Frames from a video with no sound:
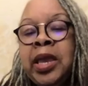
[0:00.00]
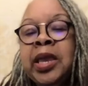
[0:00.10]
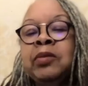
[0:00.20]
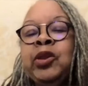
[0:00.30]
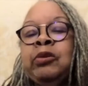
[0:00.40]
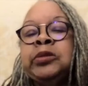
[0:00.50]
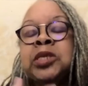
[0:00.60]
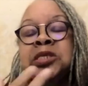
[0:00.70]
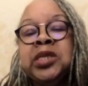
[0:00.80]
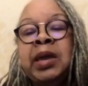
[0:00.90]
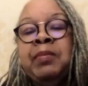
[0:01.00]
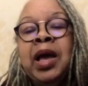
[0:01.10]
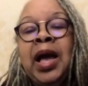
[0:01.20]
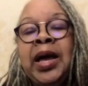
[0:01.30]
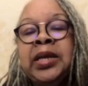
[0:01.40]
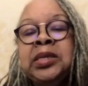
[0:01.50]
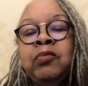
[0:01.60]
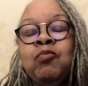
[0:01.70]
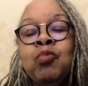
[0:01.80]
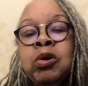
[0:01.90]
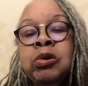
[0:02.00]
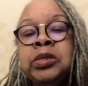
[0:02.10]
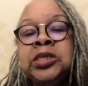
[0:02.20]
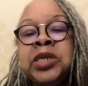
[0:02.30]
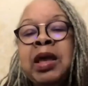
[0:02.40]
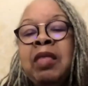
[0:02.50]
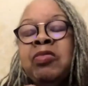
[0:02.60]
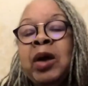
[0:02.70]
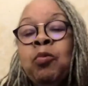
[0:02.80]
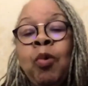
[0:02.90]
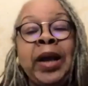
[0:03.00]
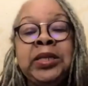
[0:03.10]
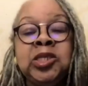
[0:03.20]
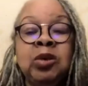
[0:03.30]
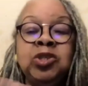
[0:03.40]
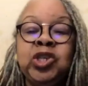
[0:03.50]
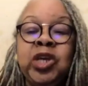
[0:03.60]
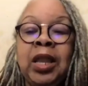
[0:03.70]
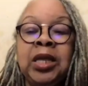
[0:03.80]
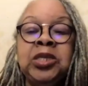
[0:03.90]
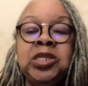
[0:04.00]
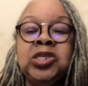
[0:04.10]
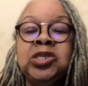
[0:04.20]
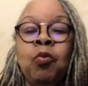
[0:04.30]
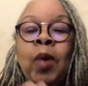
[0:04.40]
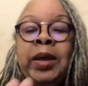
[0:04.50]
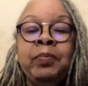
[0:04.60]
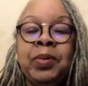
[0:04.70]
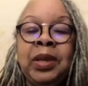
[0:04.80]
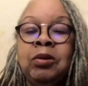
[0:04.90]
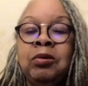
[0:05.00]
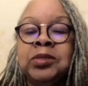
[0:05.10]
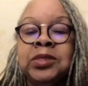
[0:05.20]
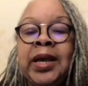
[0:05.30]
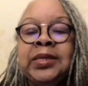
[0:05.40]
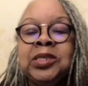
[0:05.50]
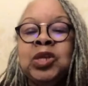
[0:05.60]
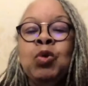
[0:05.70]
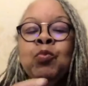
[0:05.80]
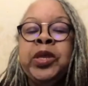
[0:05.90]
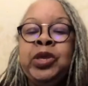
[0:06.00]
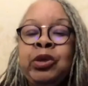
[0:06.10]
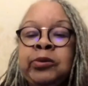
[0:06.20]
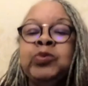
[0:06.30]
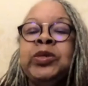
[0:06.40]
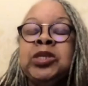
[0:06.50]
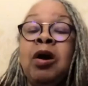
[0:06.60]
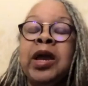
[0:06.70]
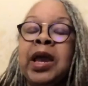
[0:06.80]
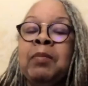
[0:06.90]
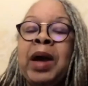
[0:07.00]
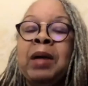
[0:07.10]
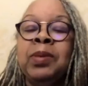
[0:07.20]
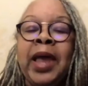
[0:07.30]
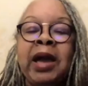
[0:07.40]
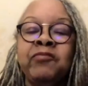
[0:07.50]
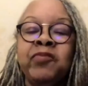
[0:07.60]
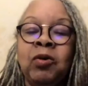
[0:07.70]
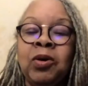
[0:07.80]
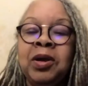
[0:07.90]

can use the same kind of words that white sociologists or white political science would use when talking about Black folk.